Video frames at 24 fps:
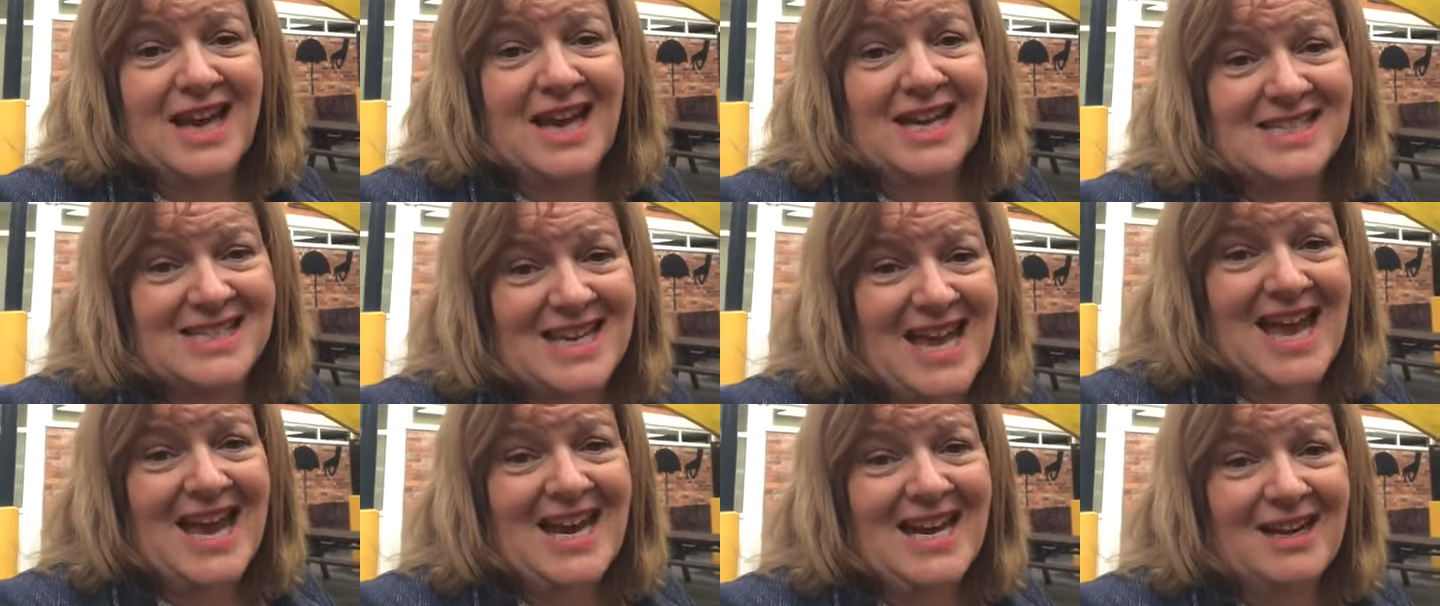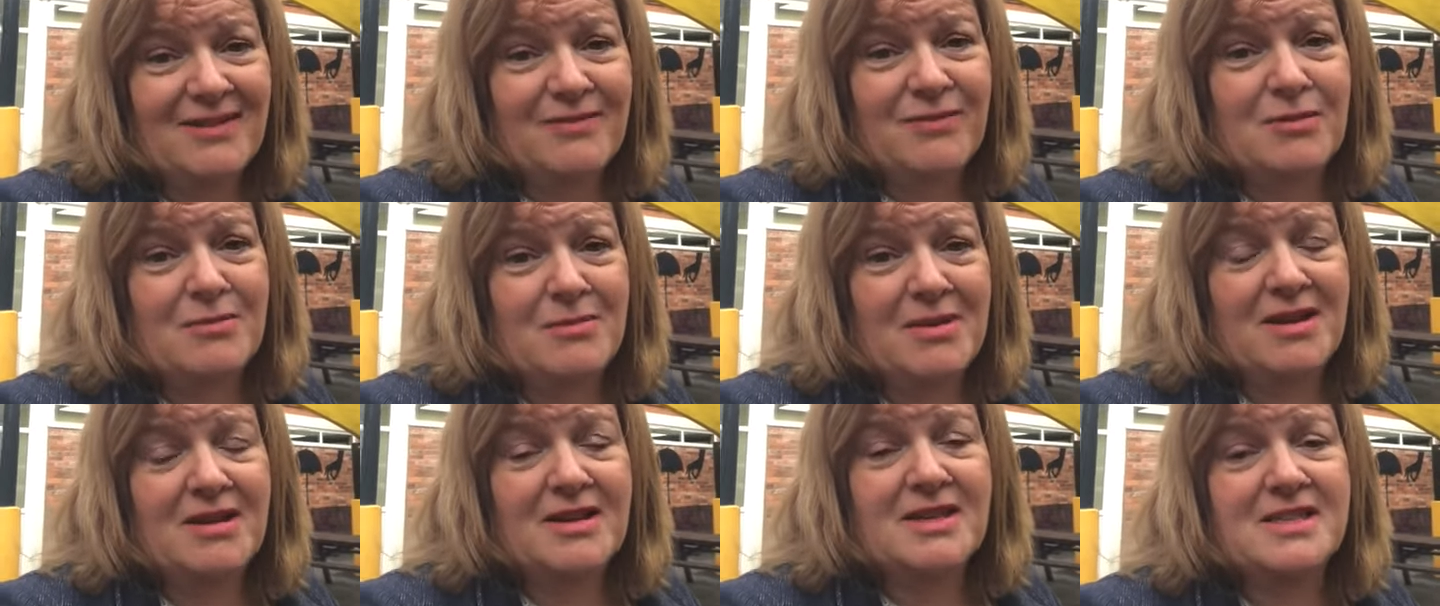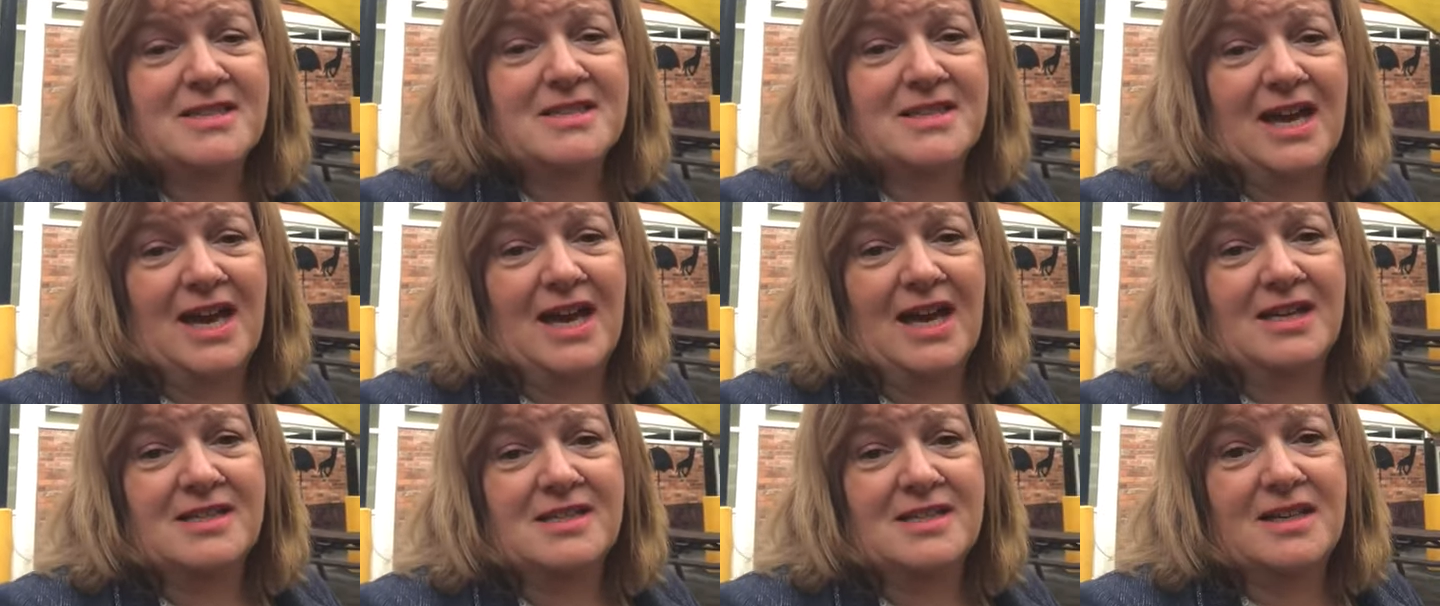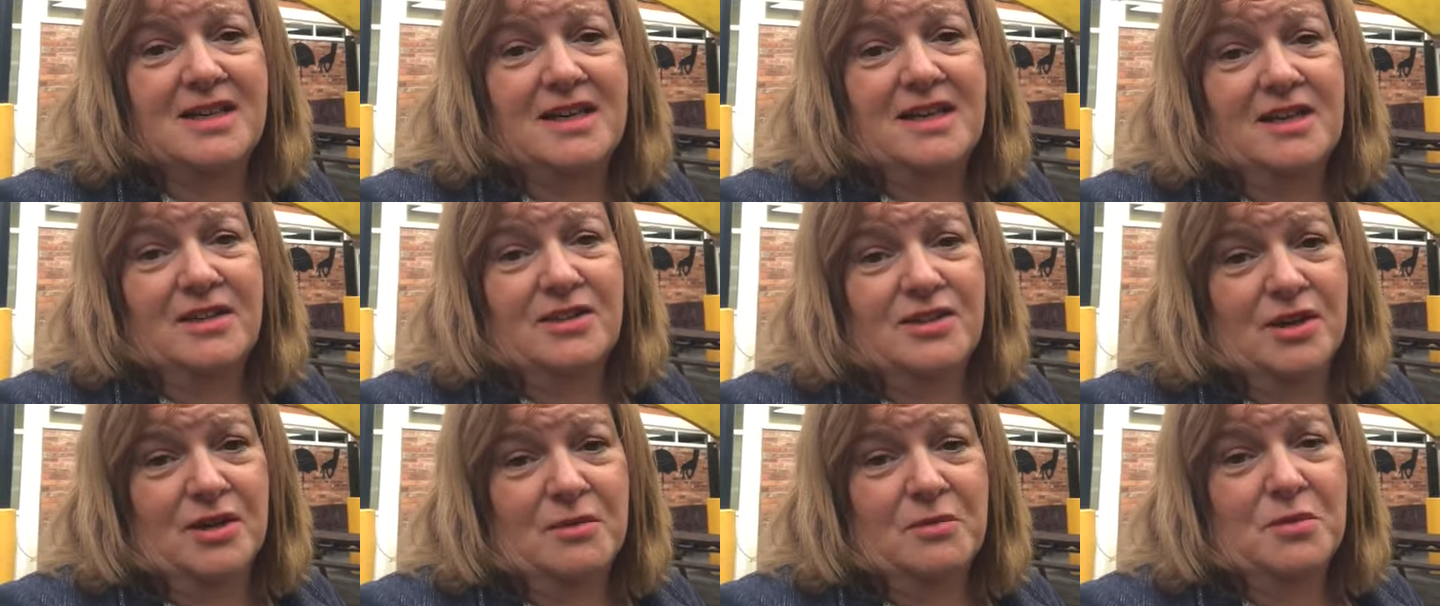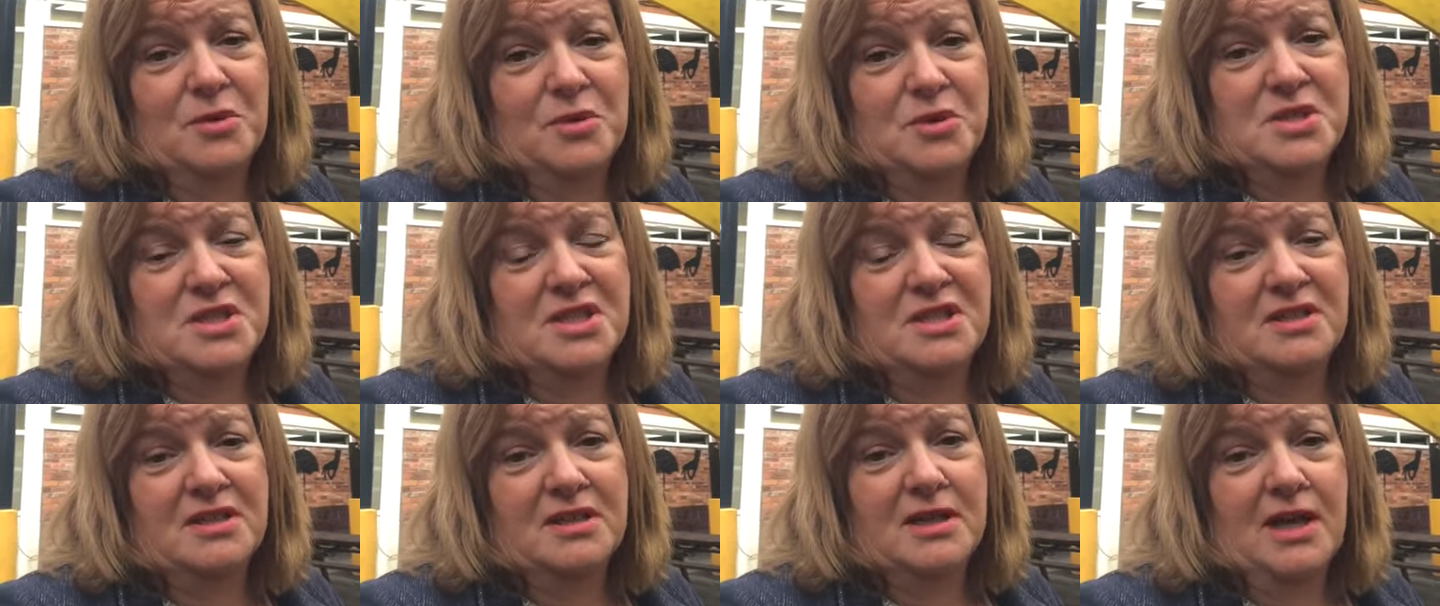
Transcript: and A-level mindset that would